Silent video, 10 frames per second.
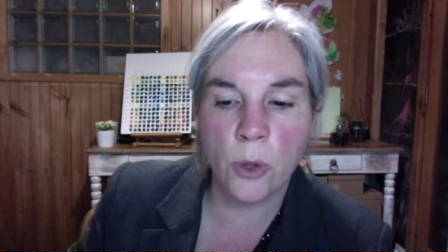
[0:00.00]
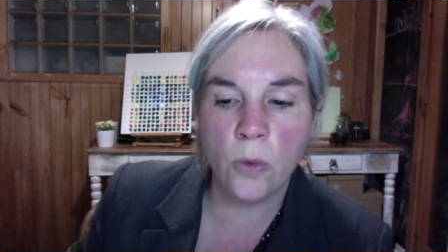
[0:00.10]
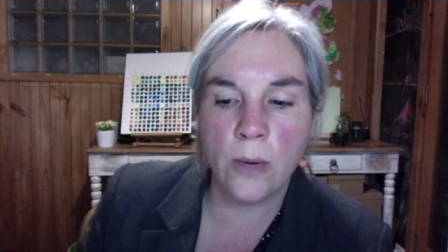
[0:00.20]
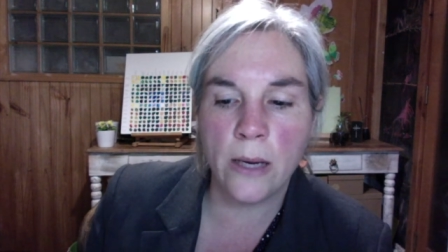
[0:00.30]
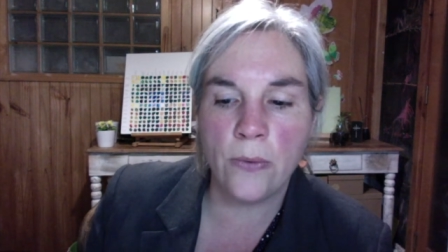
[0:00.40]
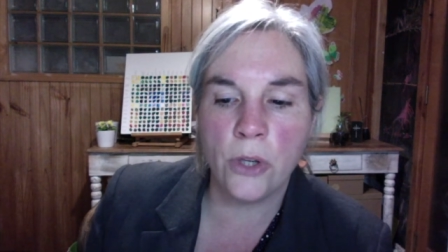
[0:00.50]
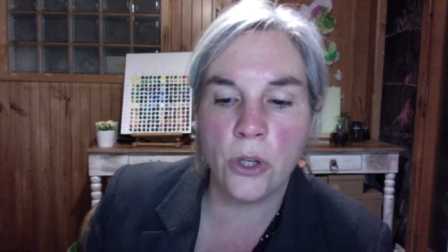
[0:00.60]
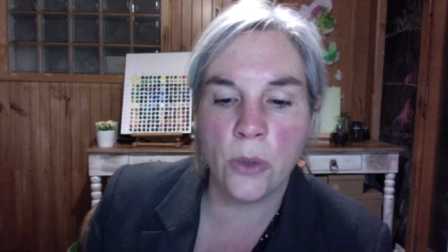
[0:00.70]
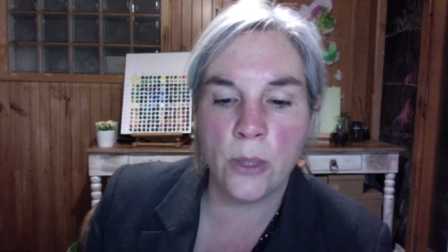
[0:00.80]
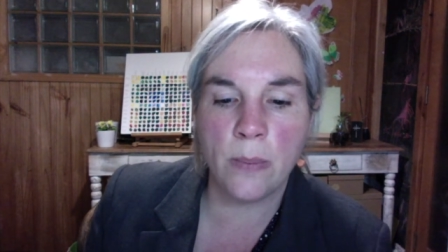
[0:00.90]
all ready for
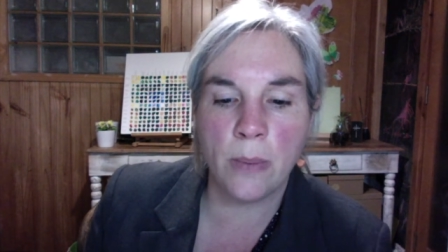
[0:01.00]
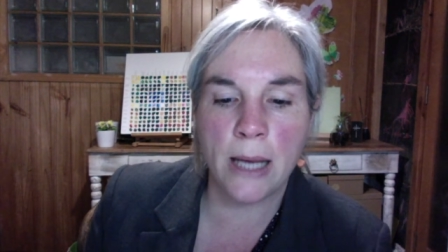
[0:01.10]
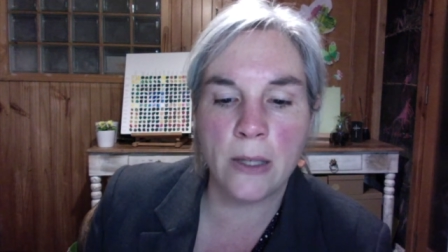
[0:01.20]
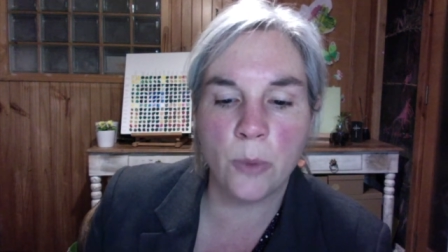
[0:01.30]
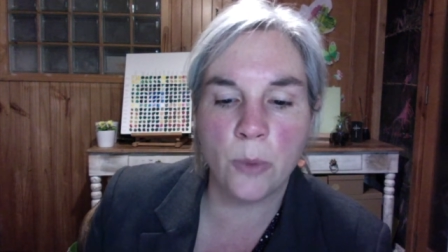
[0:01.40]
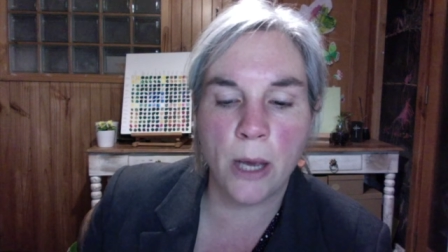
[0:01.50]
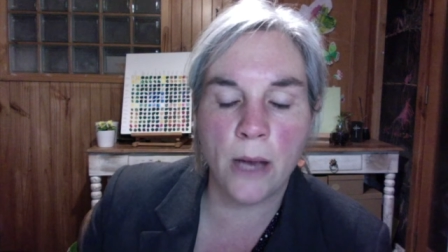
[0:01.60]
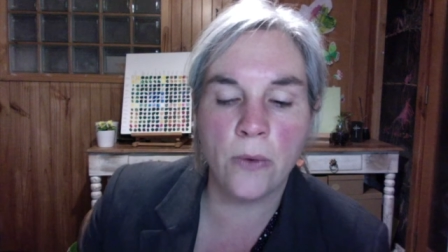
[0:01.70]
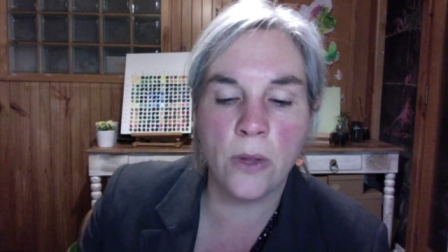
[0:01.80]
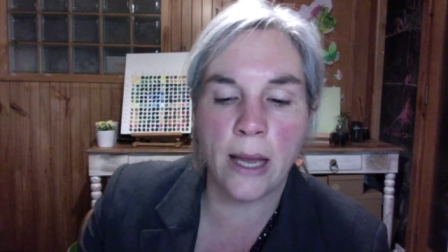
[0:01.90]
you and a place
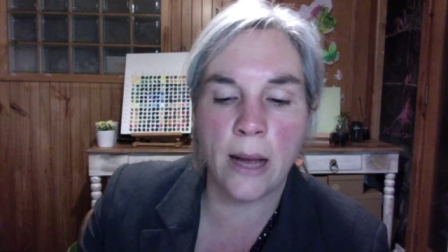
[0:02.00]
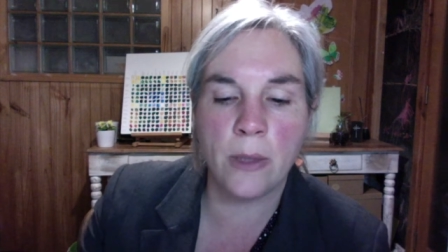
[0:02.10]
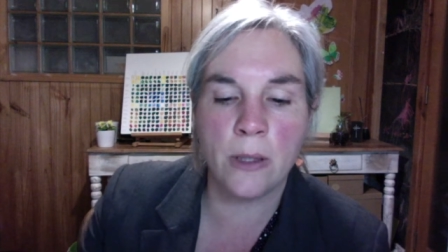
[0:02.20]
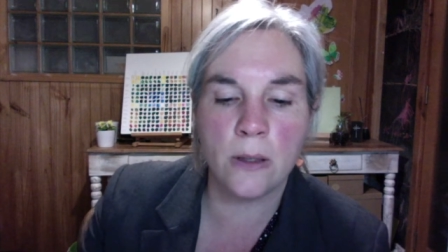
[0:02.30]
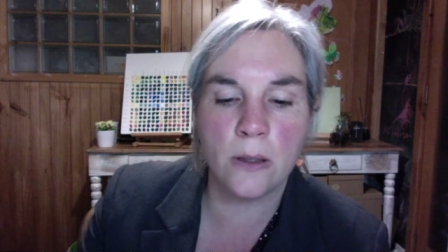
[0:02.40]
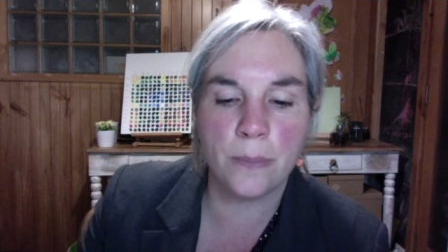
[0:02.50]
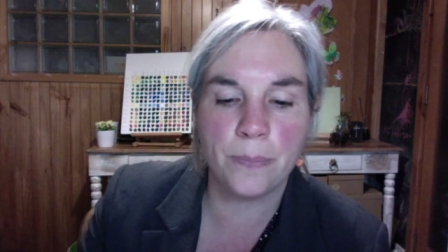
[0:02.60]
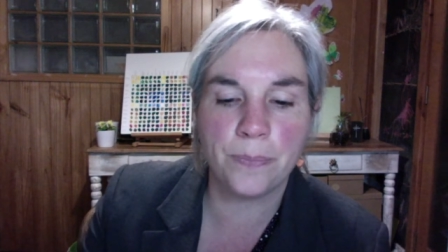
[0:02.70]
prepared for the camels?